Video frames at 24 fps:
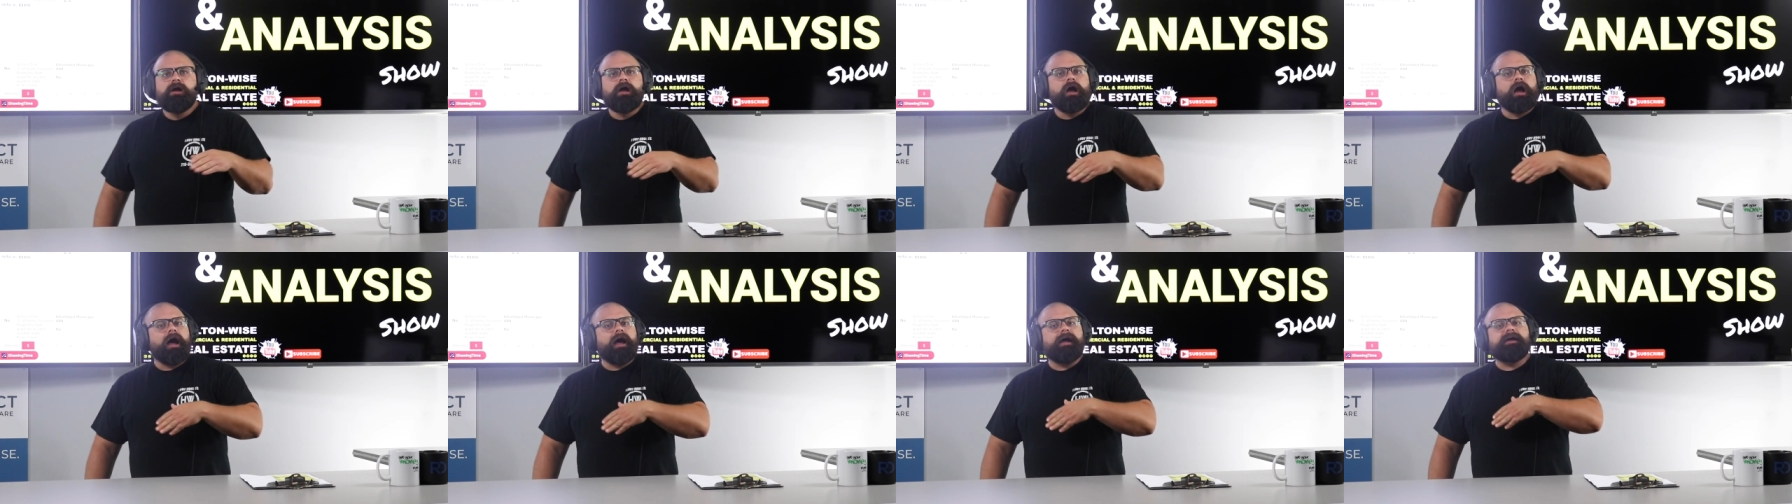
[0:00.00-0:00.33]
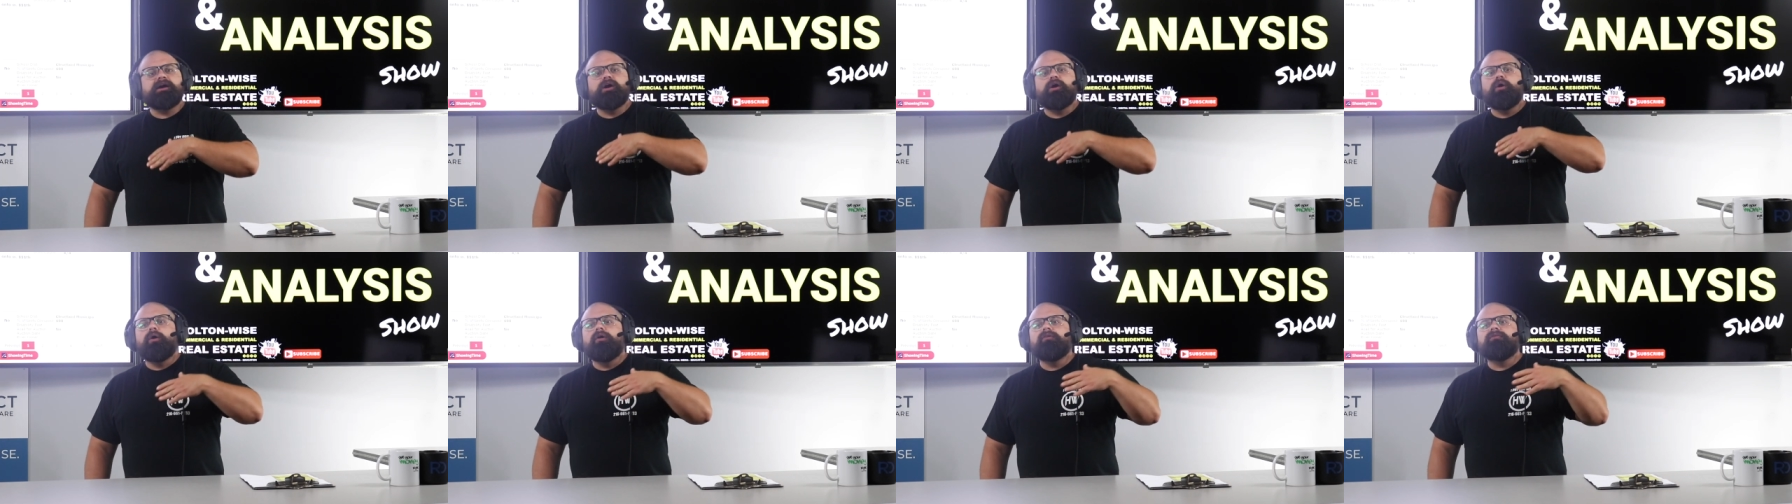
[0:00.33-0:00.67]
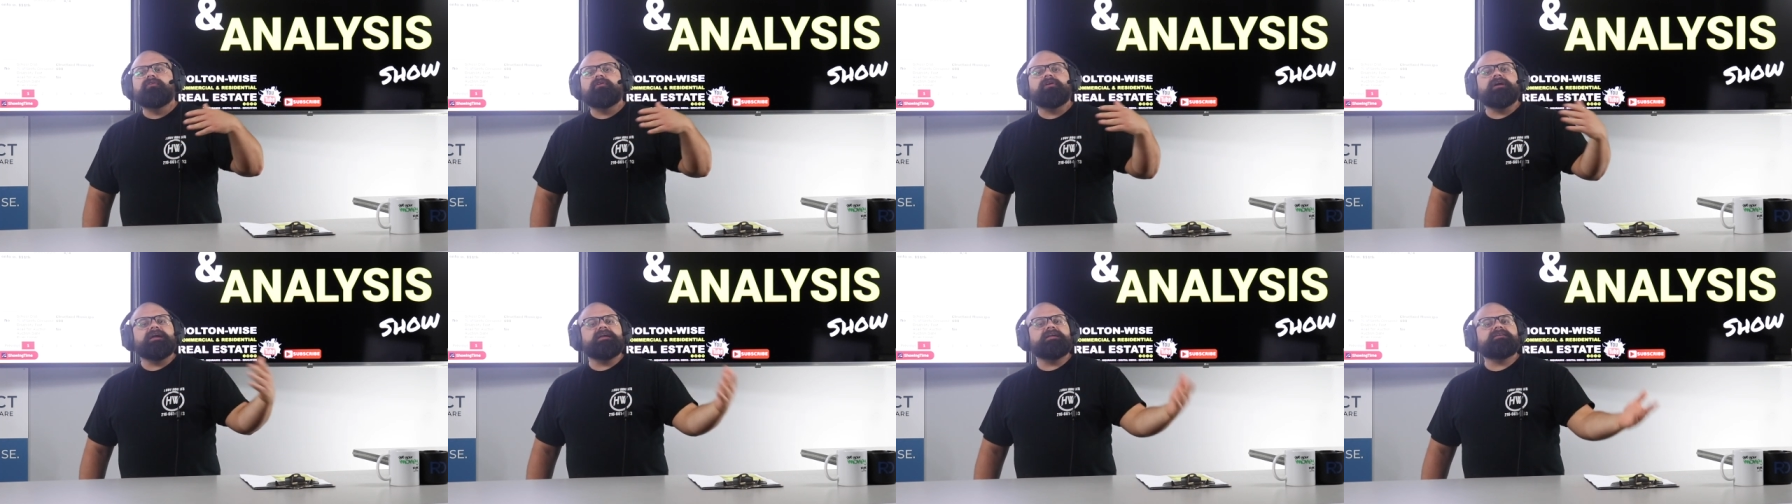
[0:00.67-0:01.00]
I go
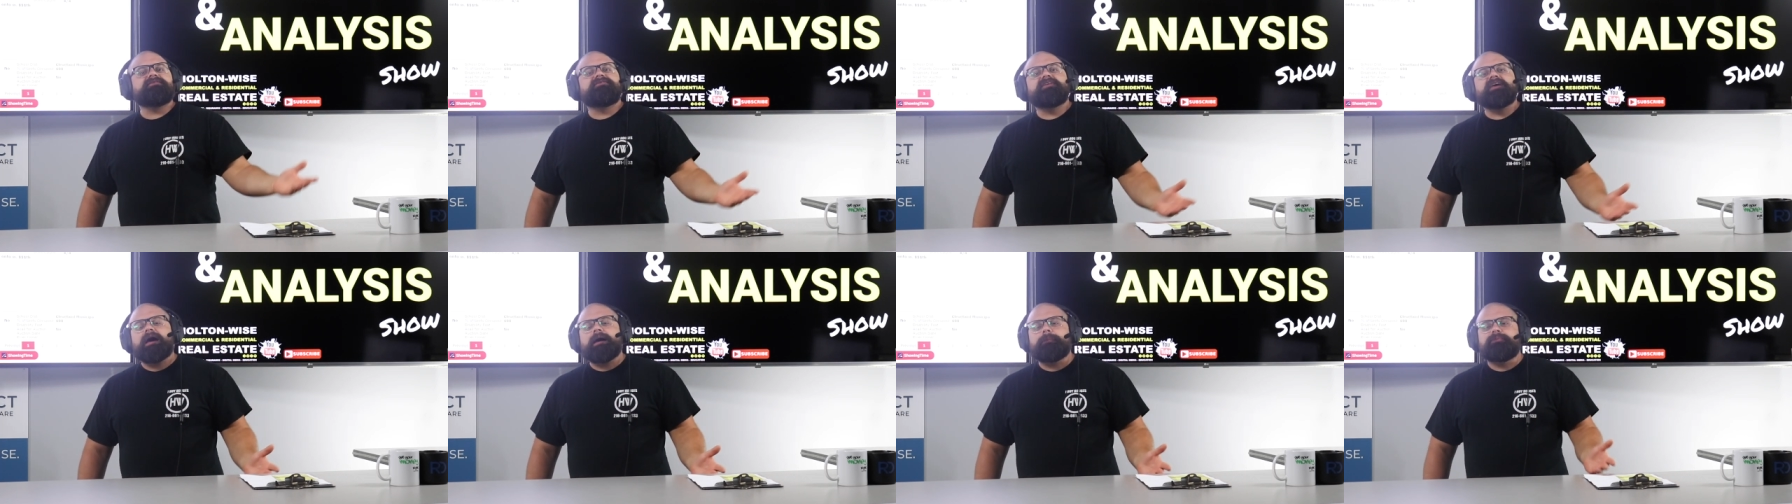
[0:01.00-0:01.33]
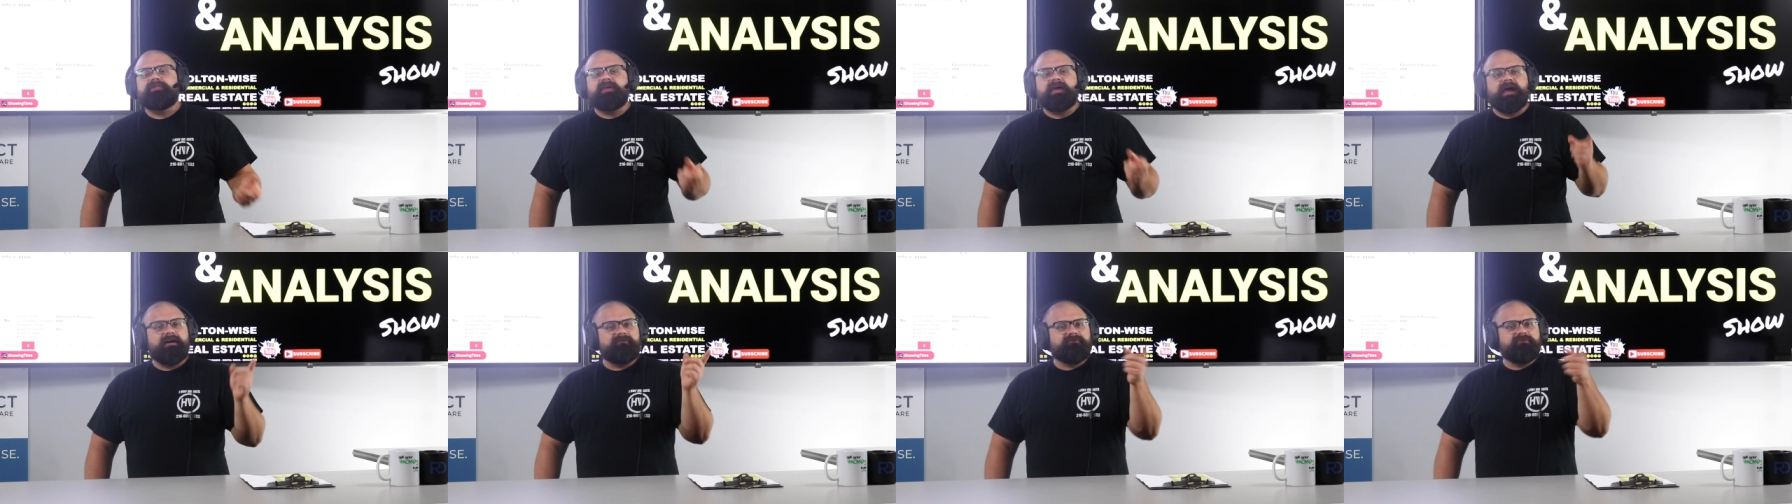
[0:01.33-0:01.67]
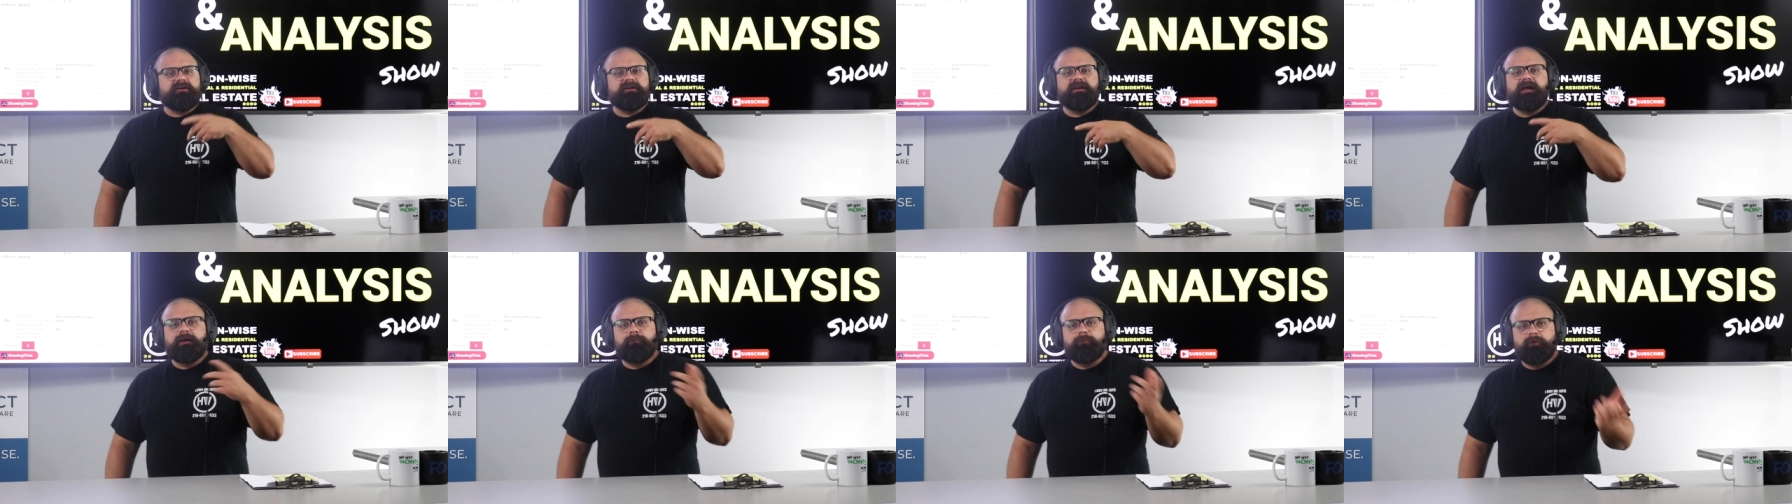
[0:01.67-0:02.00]
over in depth
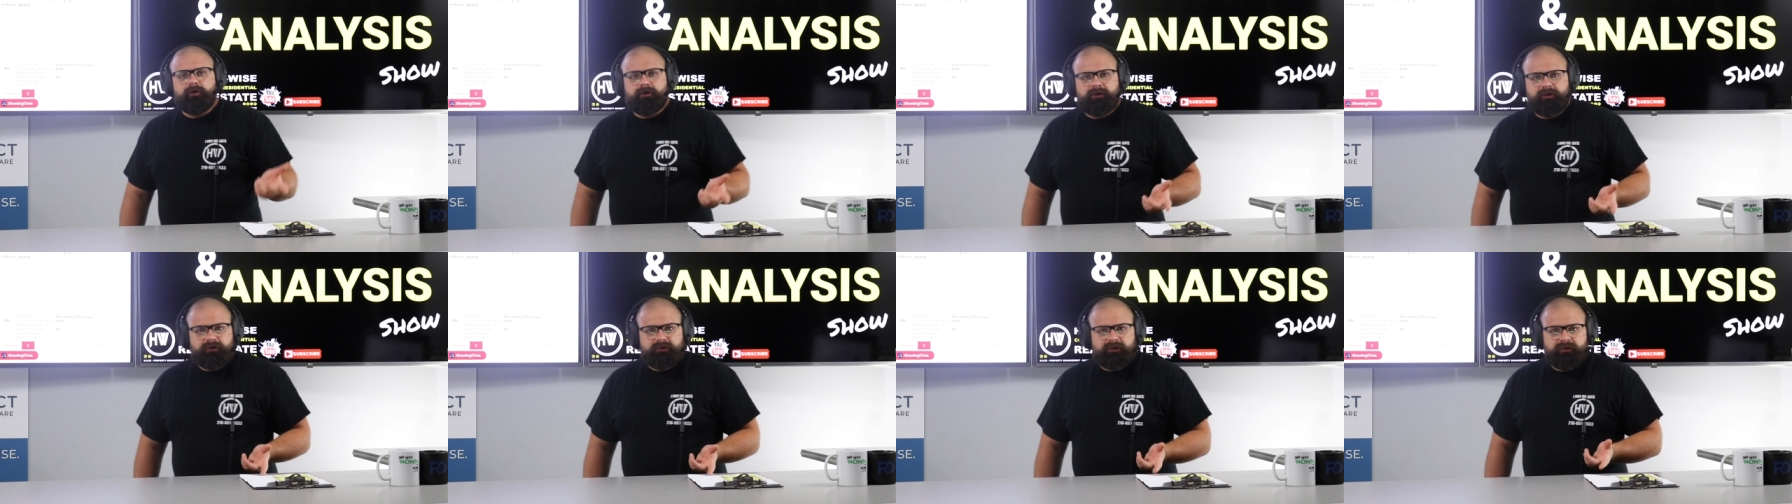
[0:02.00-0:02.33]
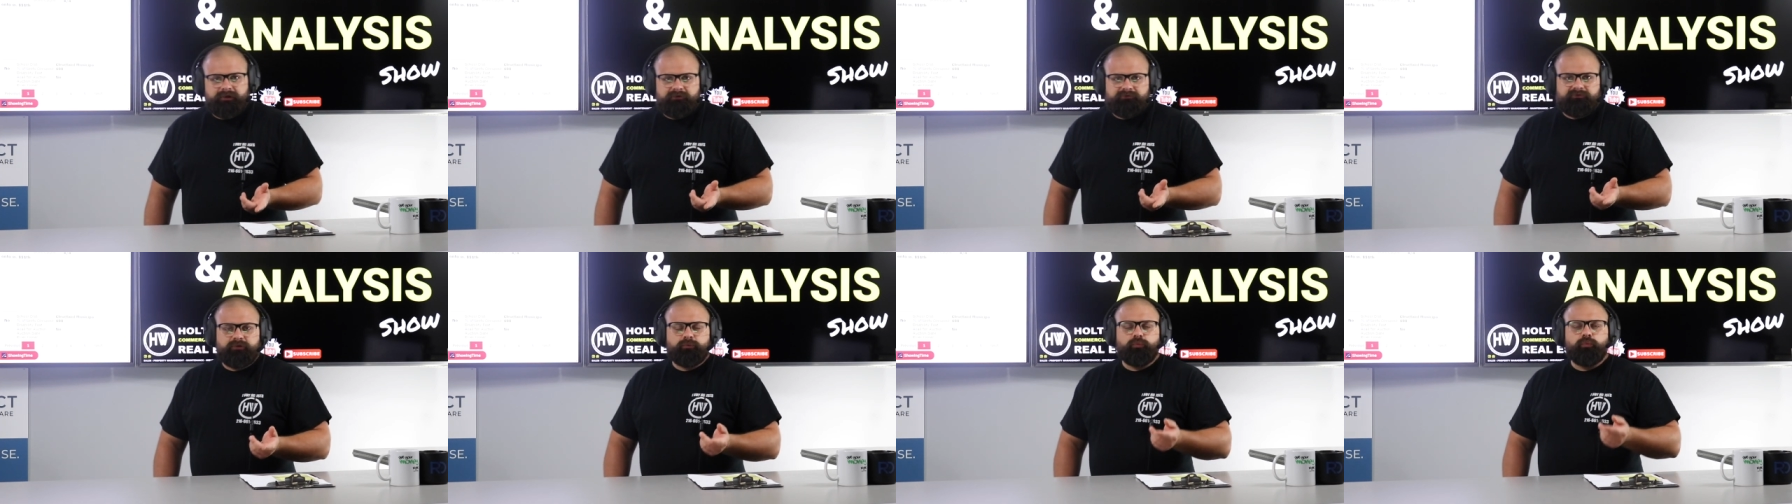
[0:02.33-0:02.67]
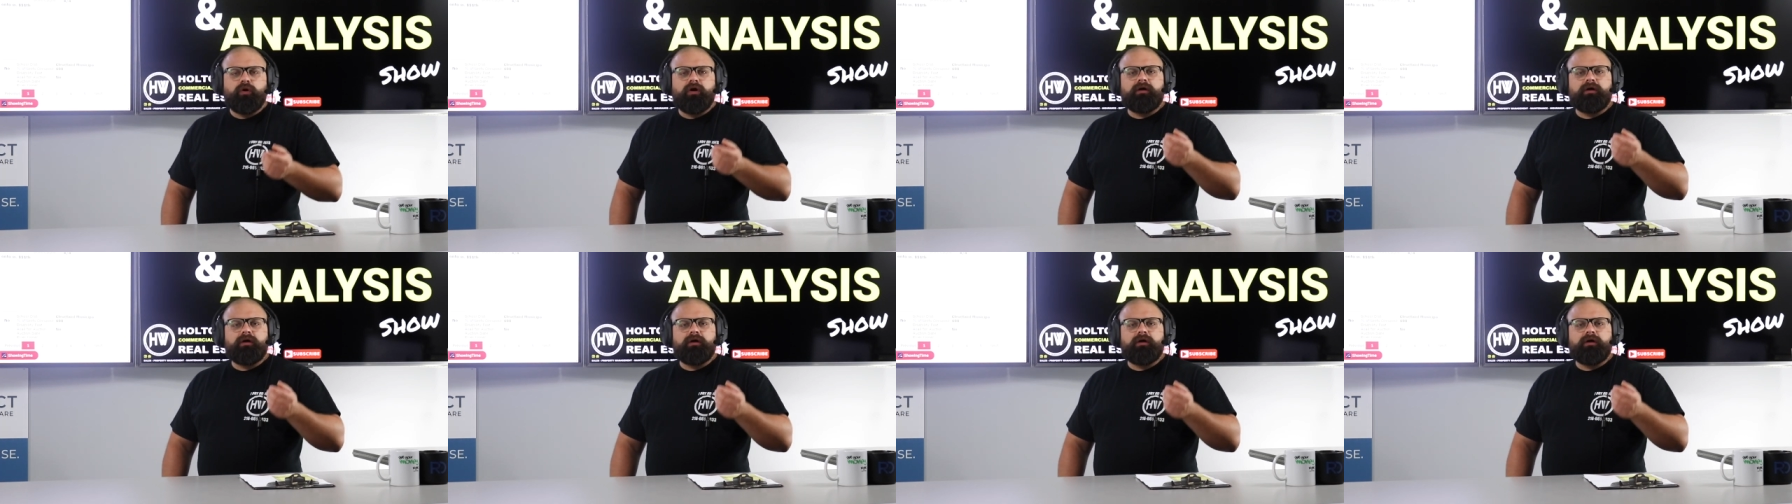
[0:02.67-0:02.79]
every neighborhood in Cleveland,